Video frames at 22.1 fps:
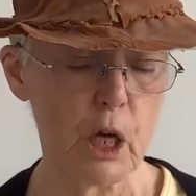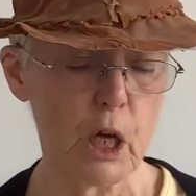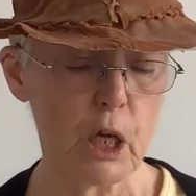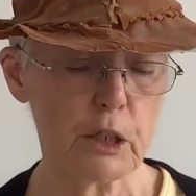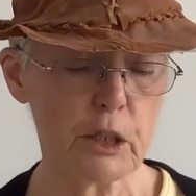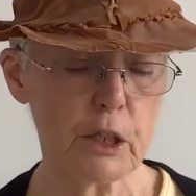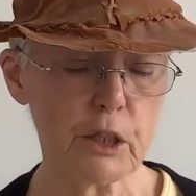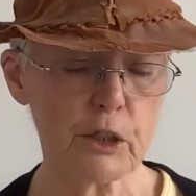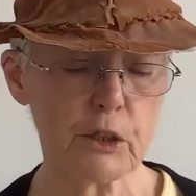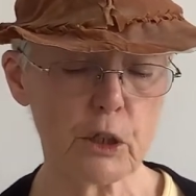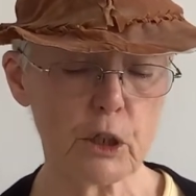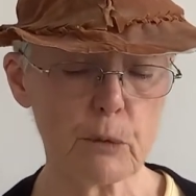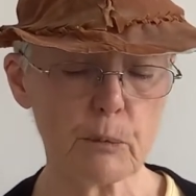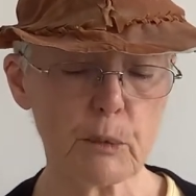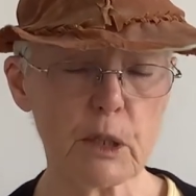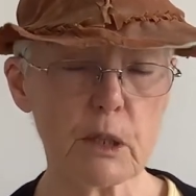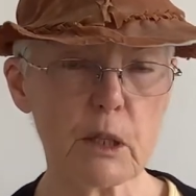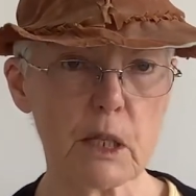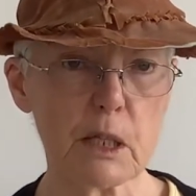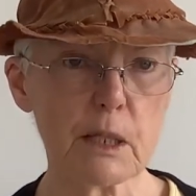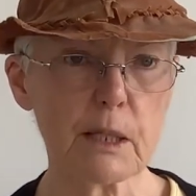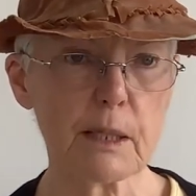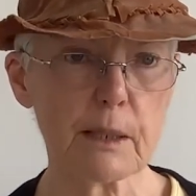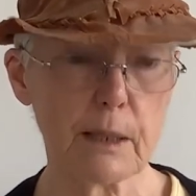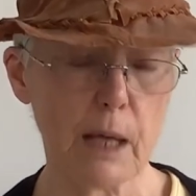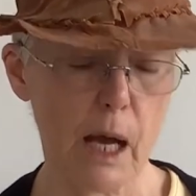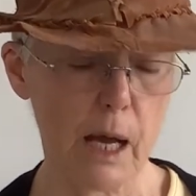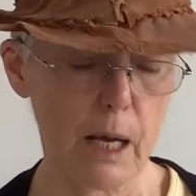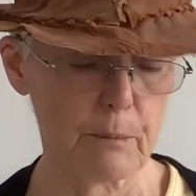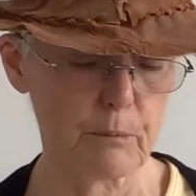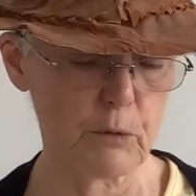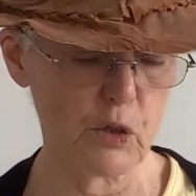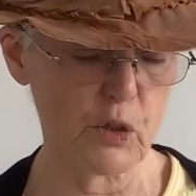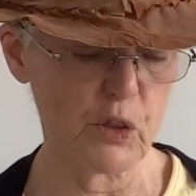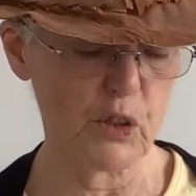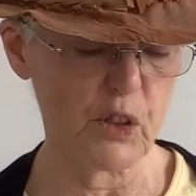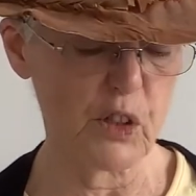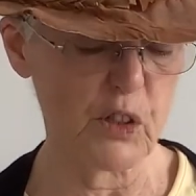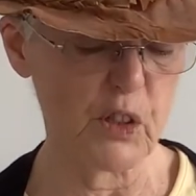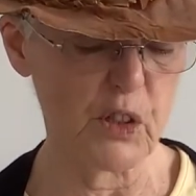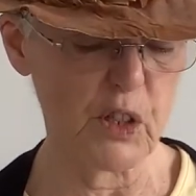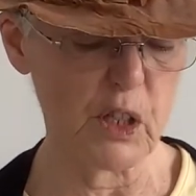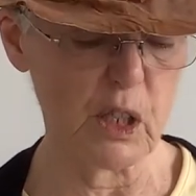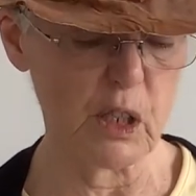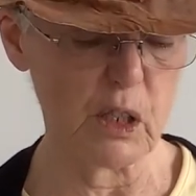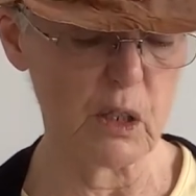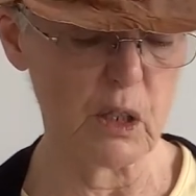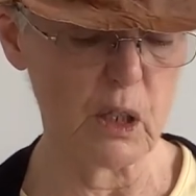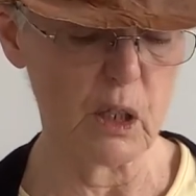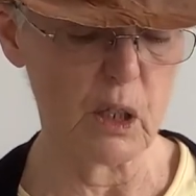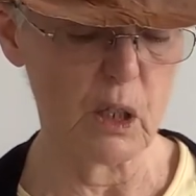determined this time to succeed.